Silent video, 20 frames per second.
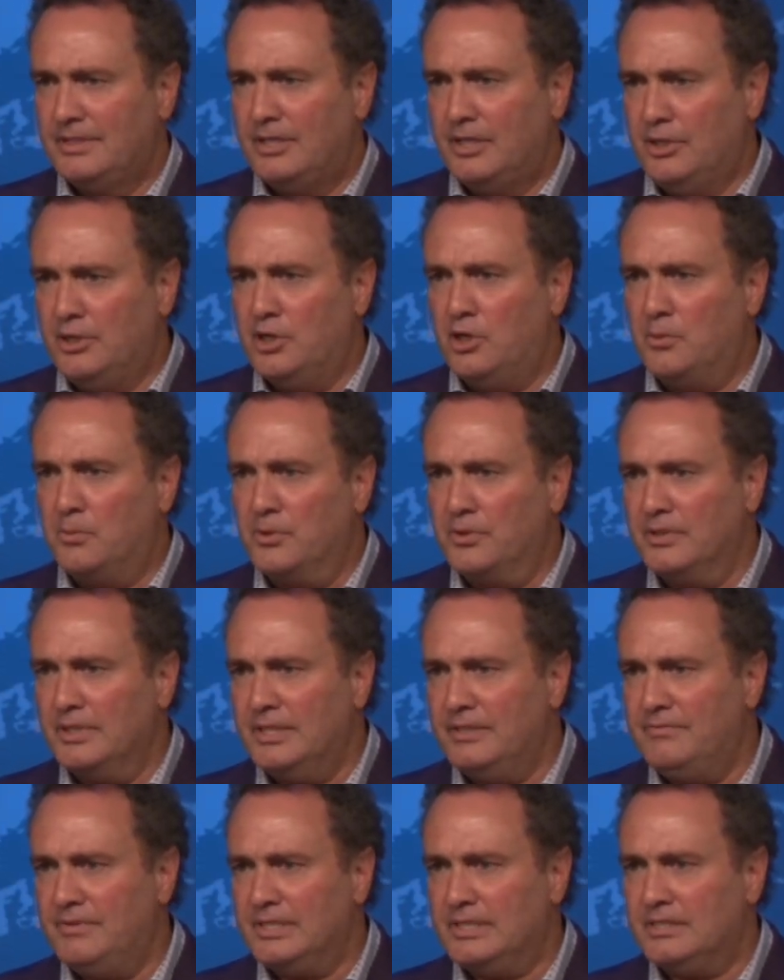You know, we're
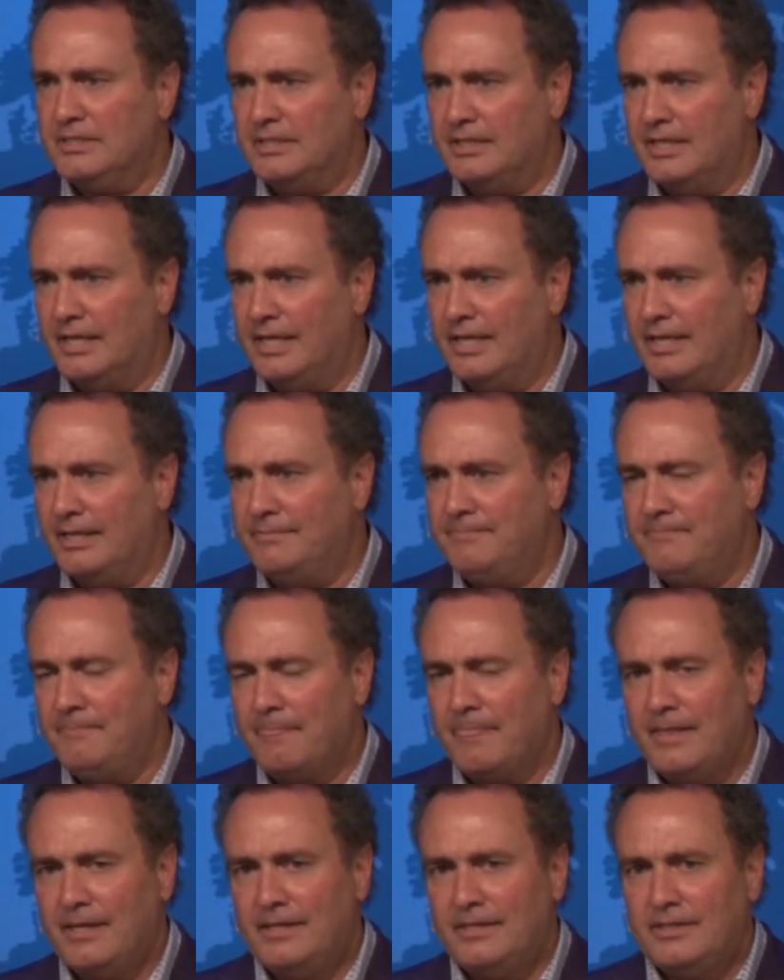living today,
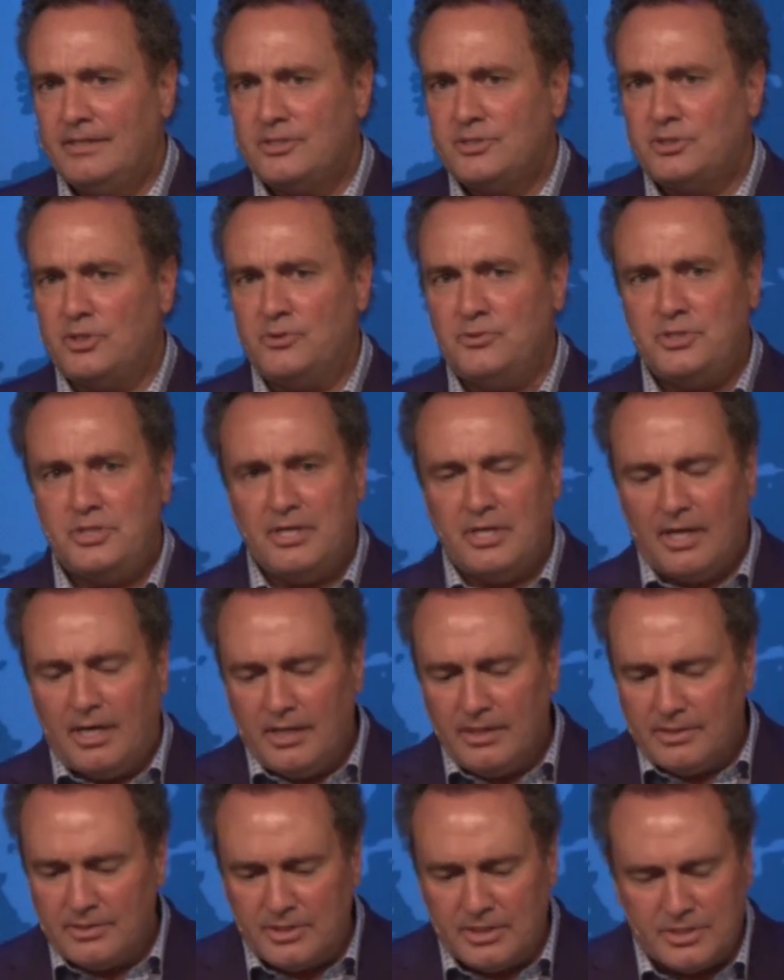
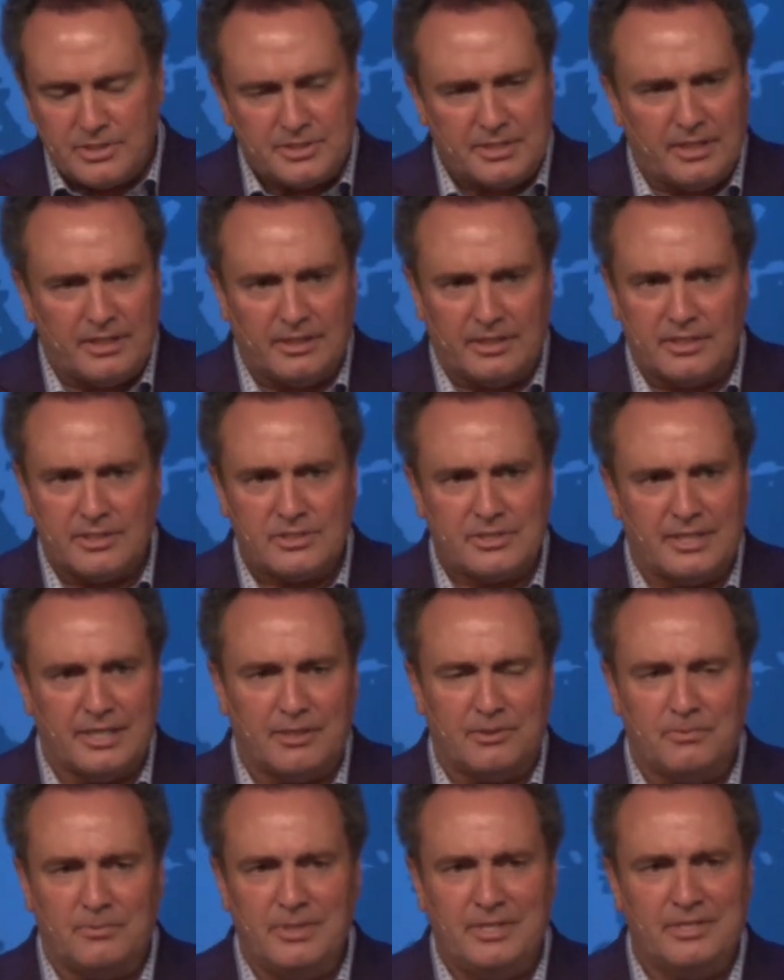sociologists tell us
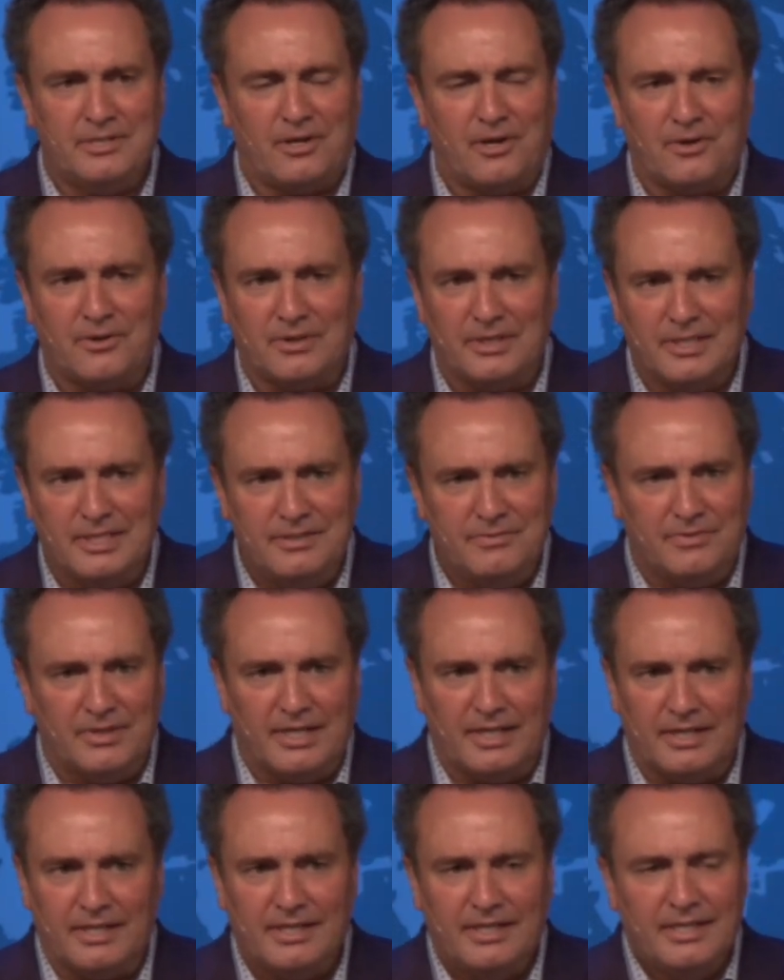that we are
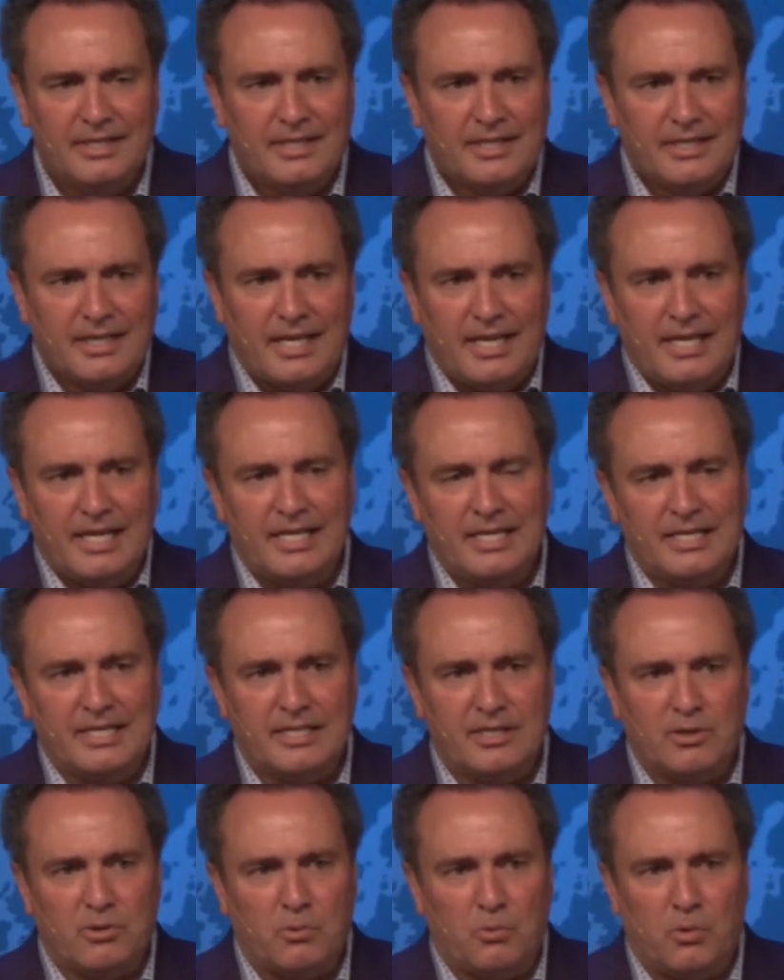living
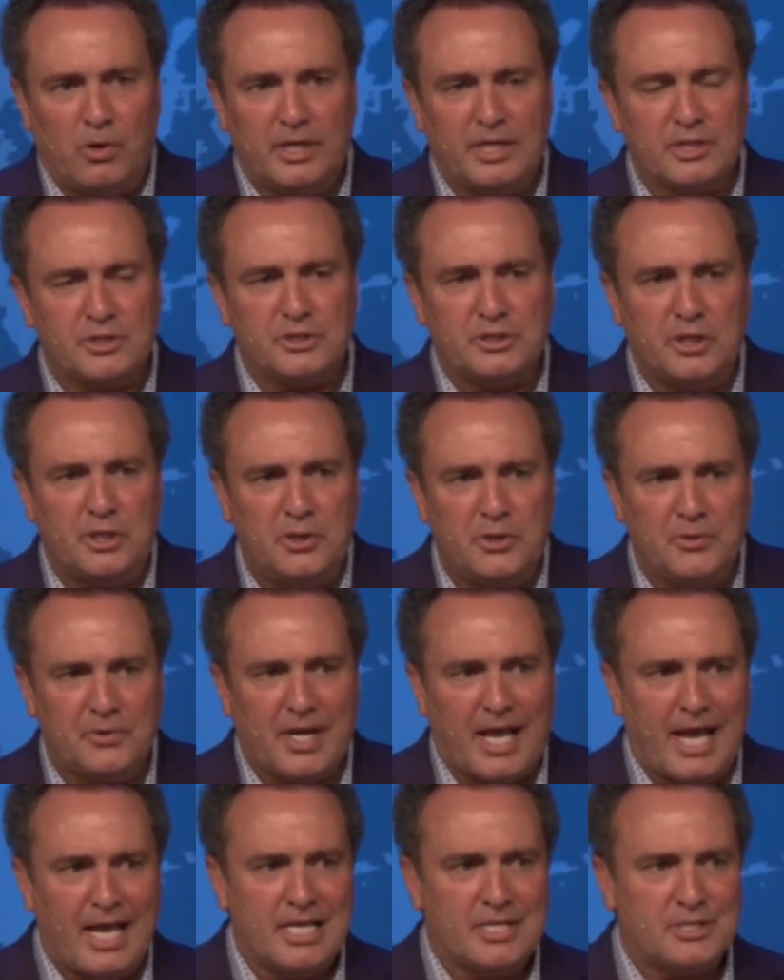in what is
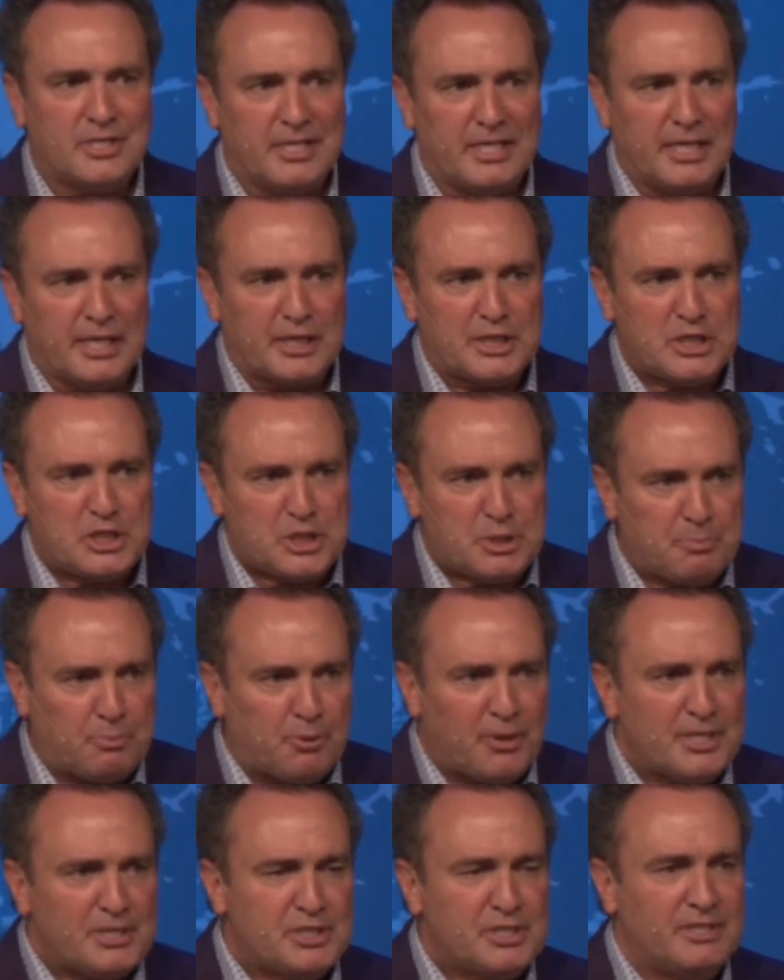known as an
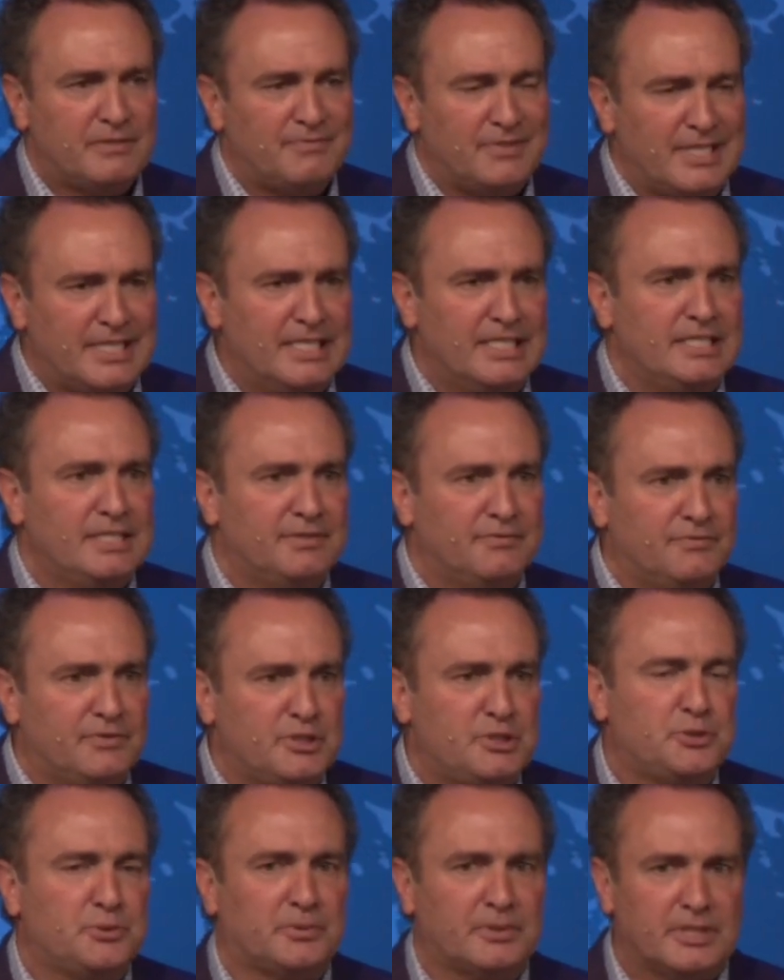expressive
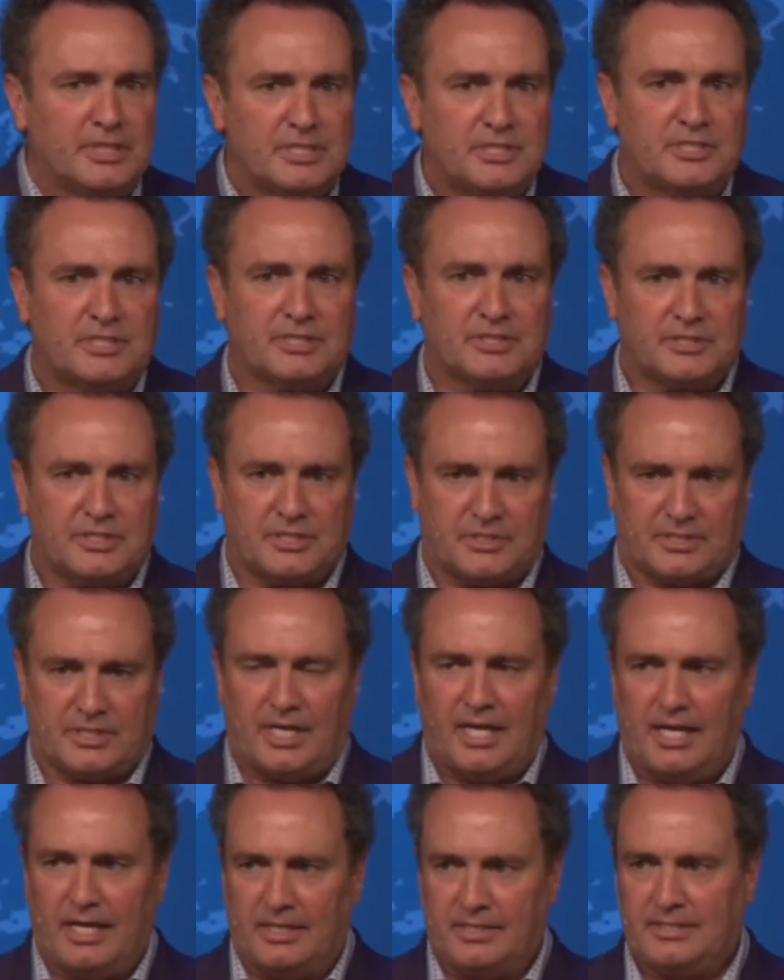individualistic
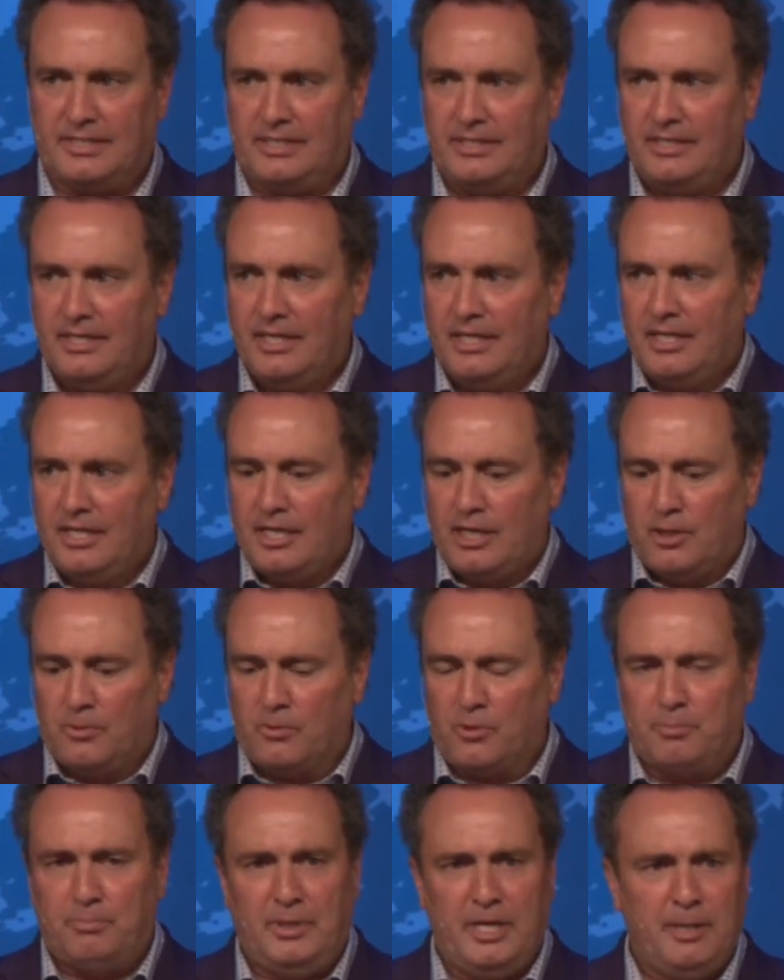society,
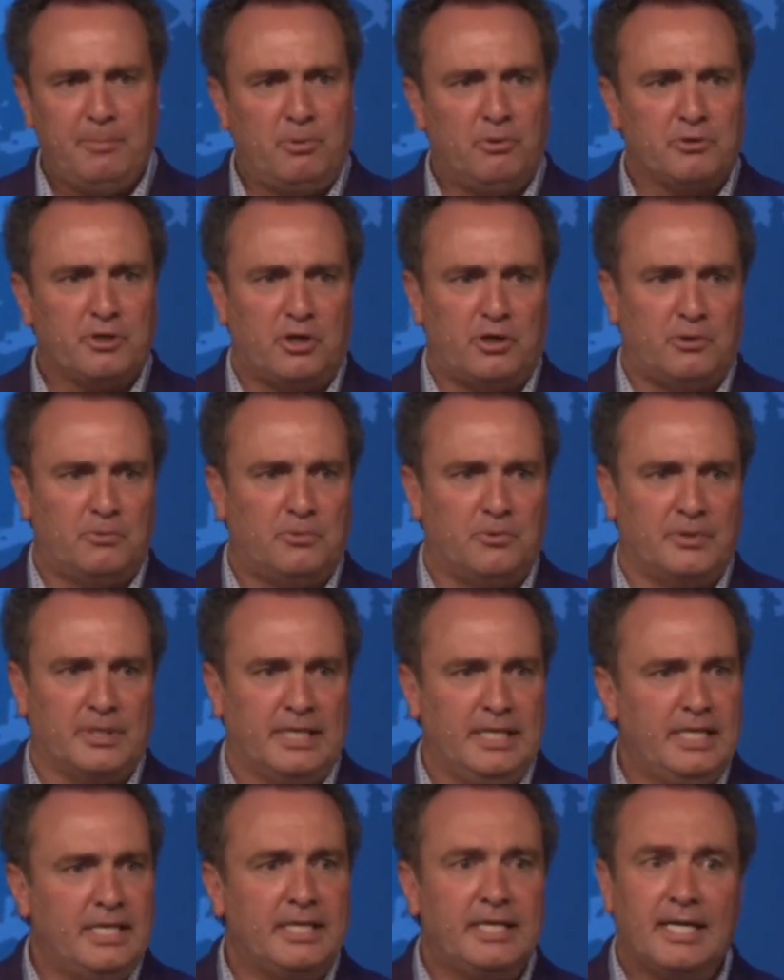where people don't want
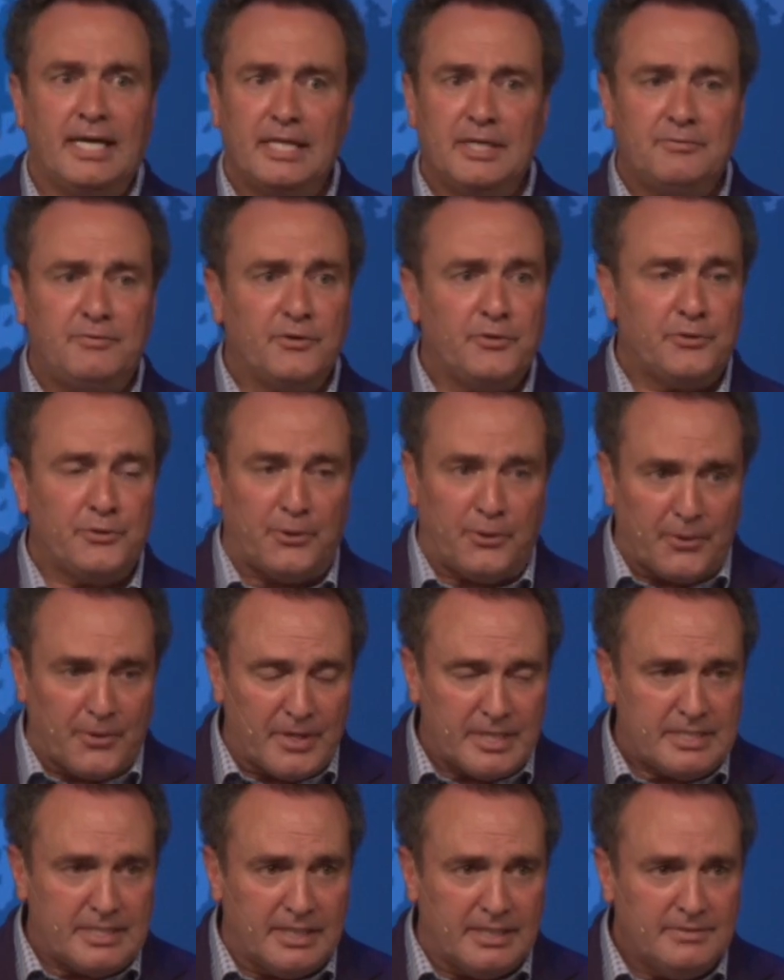any kind of
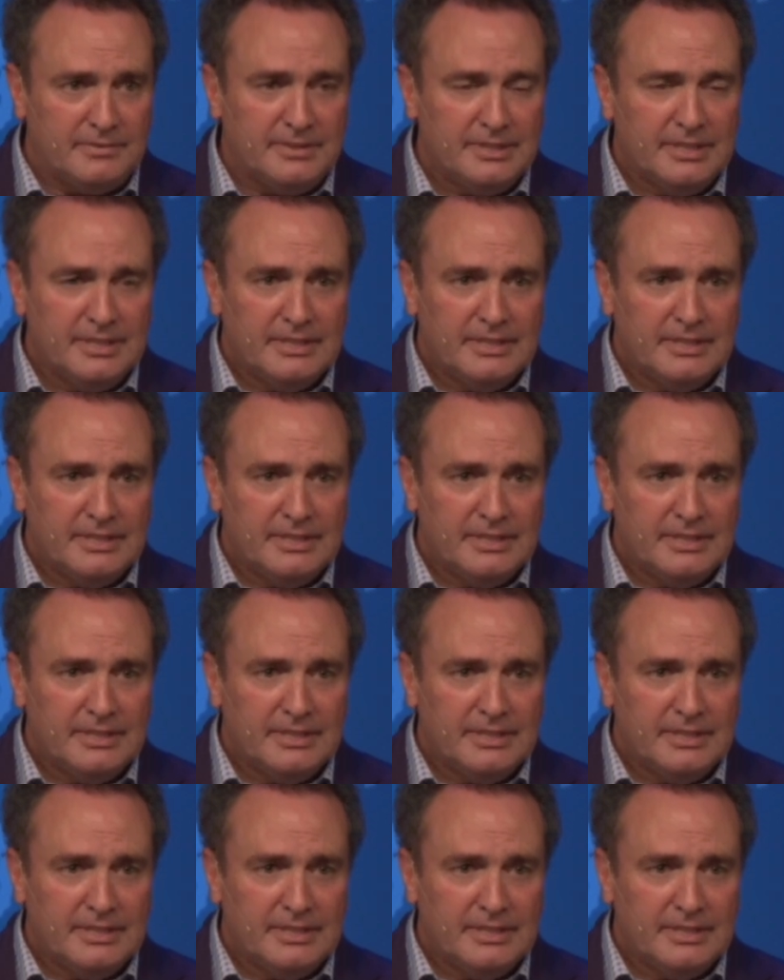authority.